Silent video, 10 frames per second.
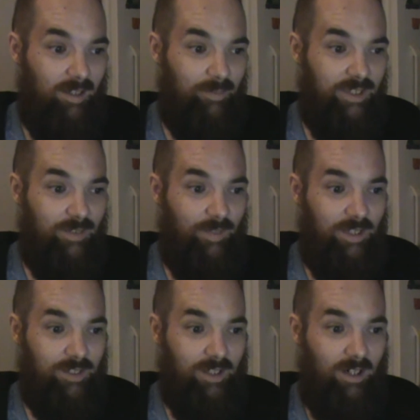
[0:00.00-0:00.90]
These
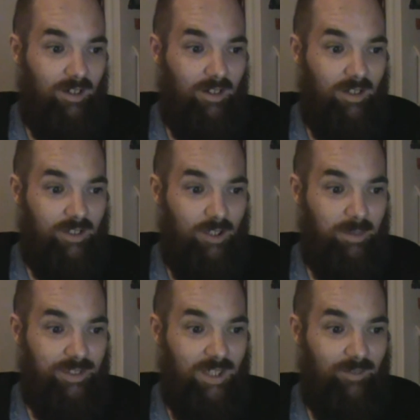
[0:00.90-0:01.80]
events occurred on
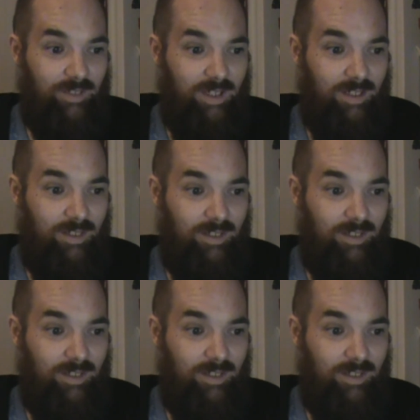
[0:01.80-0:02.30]
October 17th